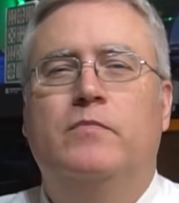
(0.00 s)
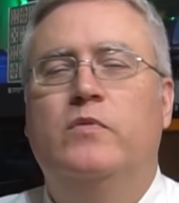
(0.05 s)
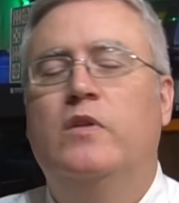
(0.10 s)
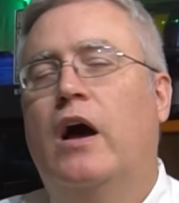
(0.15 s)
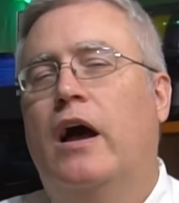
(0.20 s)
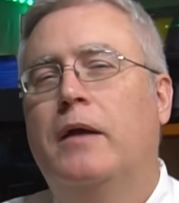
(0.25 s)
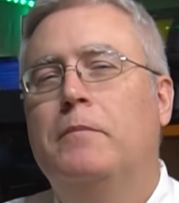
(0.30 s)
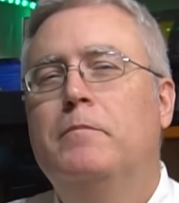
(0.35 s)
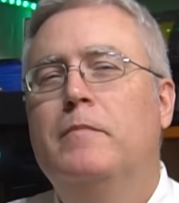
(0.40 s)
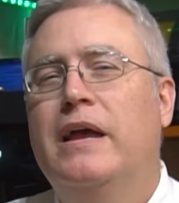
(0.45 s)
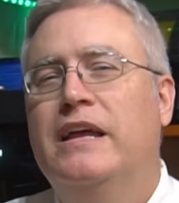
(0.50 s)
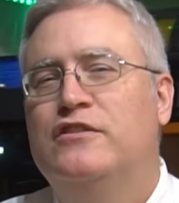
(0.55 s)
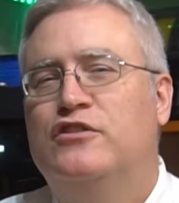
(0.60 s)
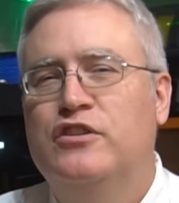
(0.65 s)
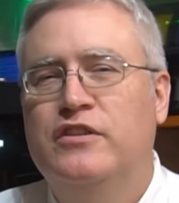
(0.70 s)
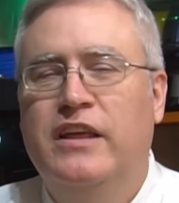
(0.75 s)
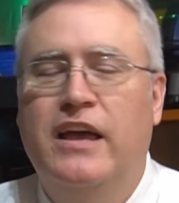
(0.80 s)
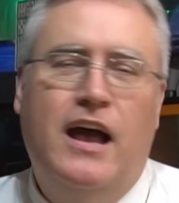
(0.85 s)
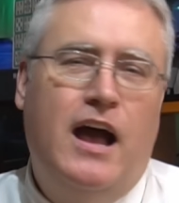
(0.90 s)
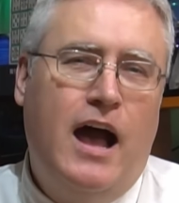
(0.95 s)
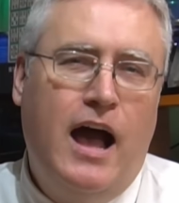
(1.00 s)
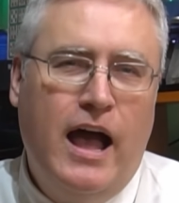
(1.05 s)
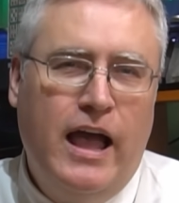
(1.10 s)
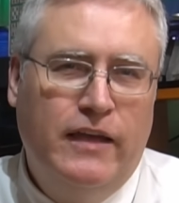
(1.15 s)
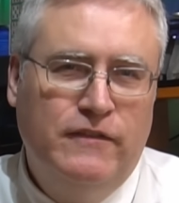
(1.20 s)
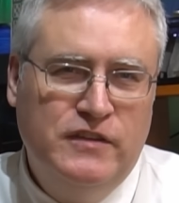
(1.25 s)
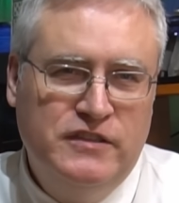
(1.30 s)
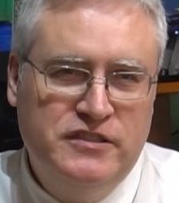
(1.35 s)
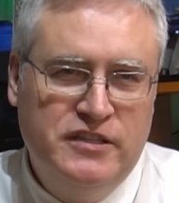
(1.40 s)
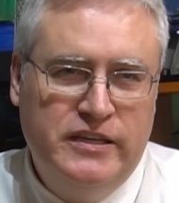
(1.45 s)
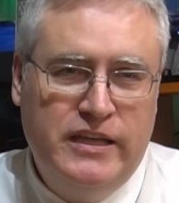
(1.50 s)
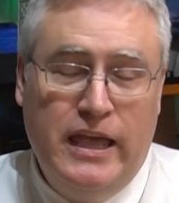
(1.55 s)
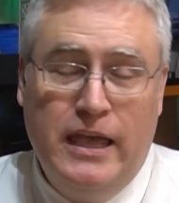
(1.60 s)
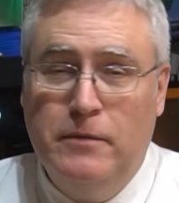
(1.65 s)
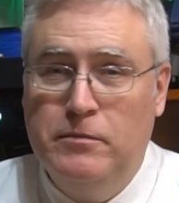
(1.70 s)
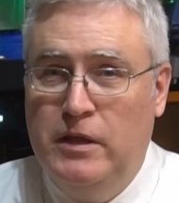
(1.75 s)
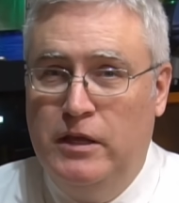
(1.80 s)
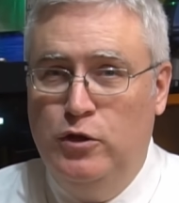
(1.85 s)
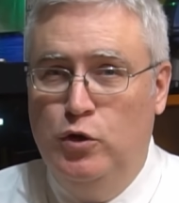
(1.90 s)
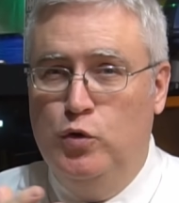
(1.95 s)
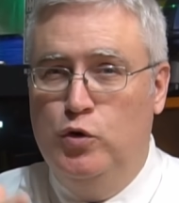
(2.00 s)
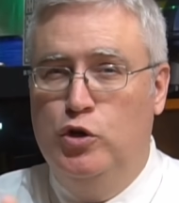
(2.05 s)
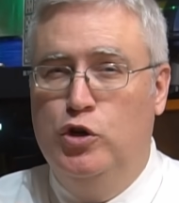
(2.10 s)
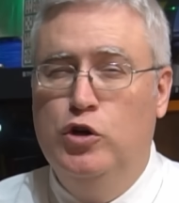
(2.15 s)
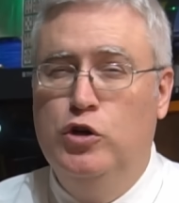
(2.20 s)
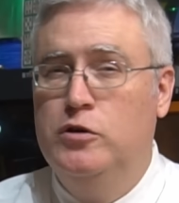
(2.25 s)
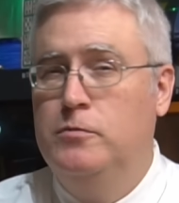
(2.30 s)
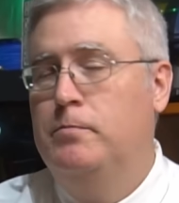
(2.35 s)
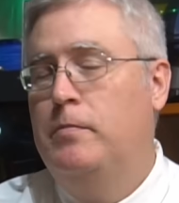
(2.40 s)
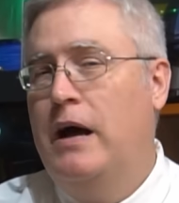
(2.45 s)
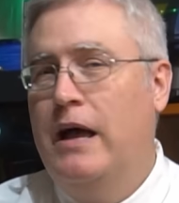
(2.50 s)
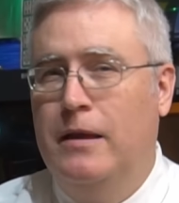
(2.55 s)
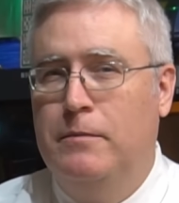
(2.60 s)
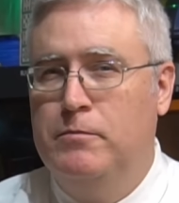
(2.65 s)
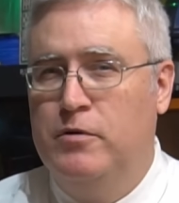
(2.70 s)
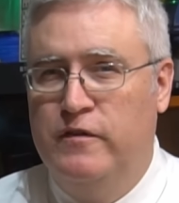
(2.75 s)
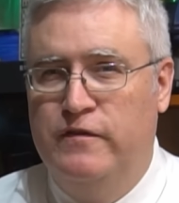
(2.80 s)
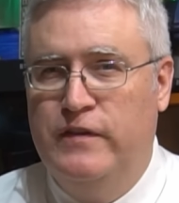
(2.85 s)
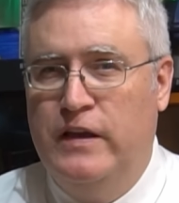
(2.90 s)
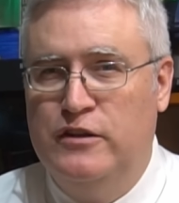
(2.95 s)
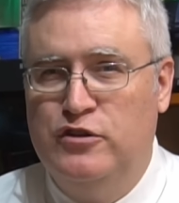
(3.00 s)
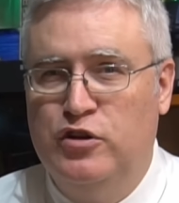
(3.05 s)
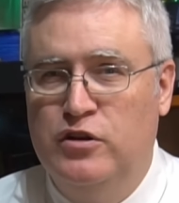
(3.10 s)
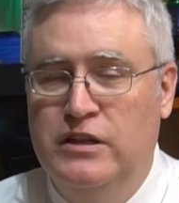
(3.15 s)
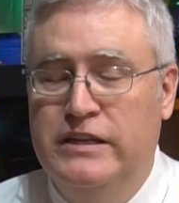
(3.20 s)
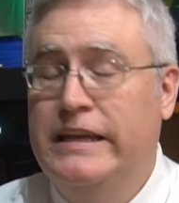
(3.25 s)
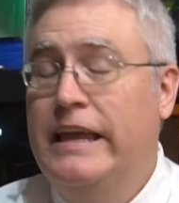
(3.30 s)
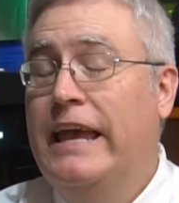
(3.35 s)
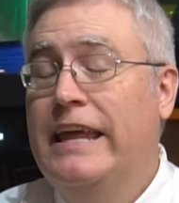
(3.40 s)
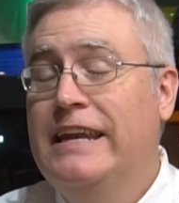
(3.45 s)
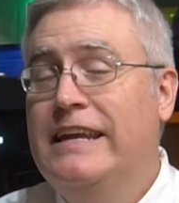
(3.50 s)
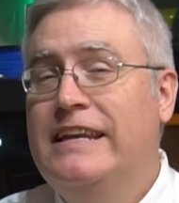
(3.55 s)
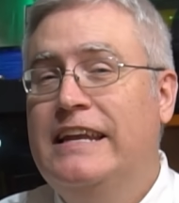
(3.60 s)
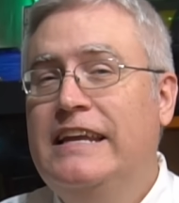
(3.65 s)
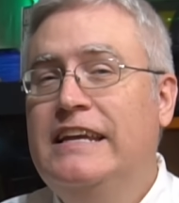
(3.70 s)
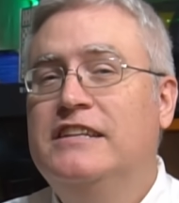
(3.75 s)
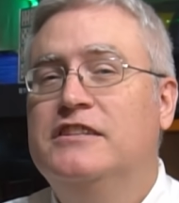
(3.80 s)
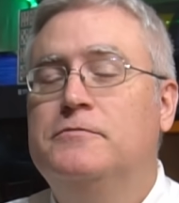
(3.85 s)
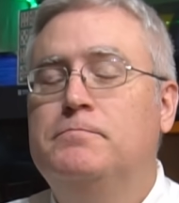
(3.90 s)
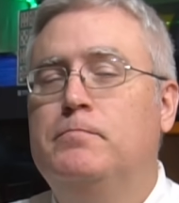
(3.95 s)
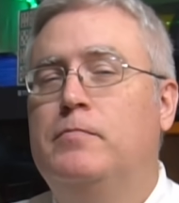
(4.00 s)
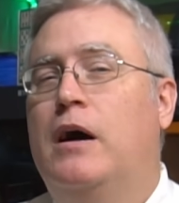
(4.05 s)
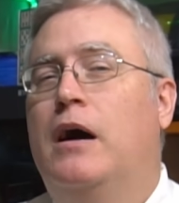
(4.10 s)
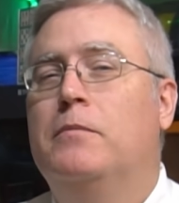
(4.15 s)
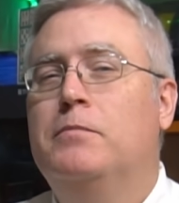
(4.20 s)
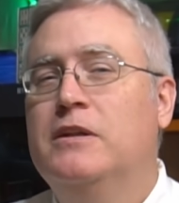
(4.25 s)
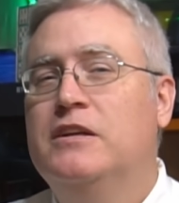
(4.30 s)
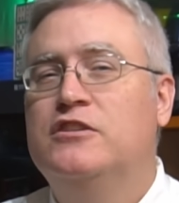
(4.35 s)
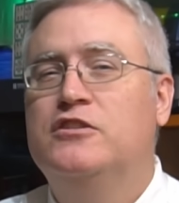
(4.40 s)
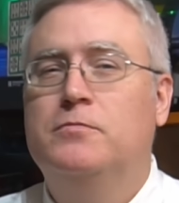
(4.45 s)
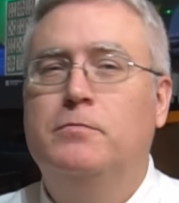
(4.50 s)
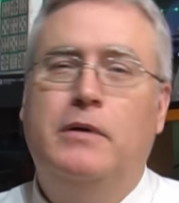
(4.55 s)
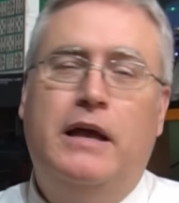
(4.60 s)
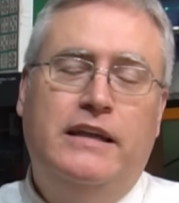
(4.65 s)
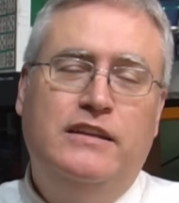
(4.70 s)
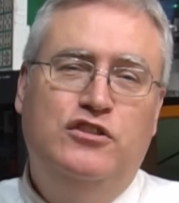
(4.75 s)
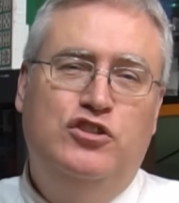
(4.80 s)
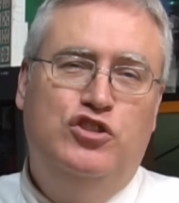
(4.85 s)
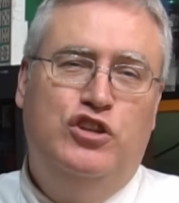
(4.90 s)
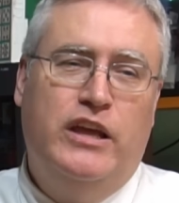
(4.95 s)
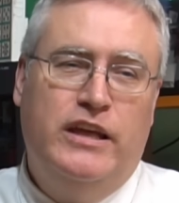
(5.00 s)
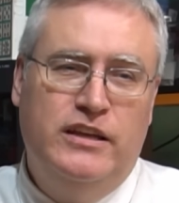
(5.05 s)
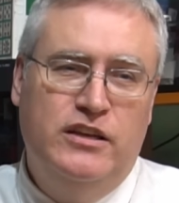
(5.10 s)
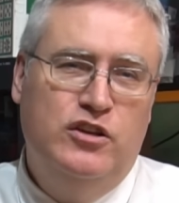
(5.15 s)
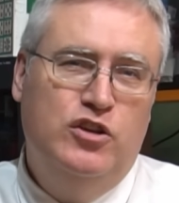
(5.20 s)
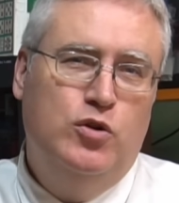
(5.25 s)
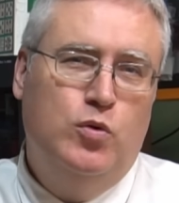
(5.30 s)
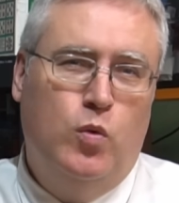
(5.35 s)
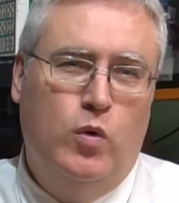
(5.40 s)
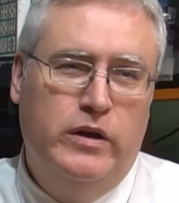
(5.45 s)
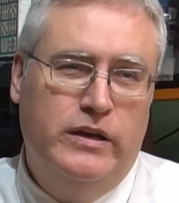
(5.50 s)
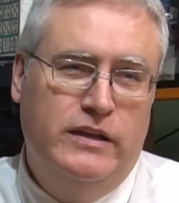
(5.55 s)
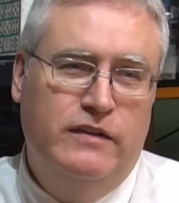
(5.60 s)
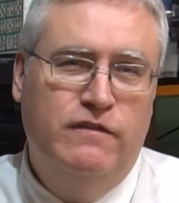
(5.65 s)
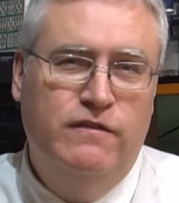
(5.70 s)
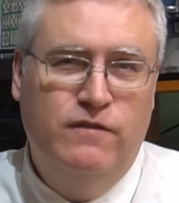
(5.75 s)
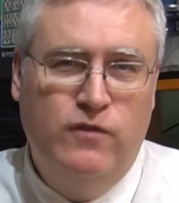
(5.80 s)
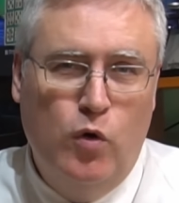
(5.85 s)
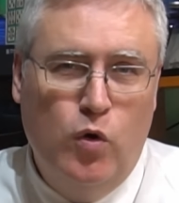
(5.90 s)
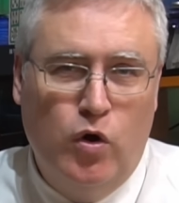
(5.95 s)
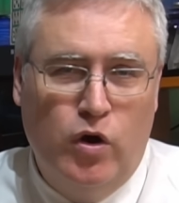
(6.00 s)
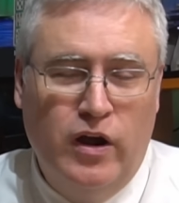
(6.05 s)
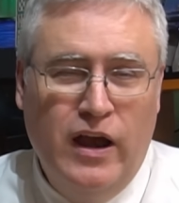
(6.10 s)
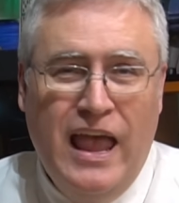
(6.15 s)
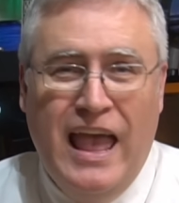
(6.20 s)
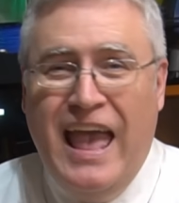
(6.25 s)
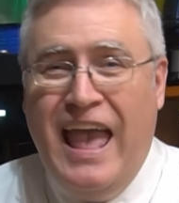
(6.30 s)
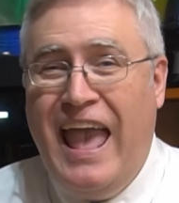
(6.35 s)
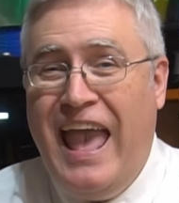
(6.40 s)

Now, I mentioned that Hive is a game that you could buy professionally, and it is published by Gen twenty-four.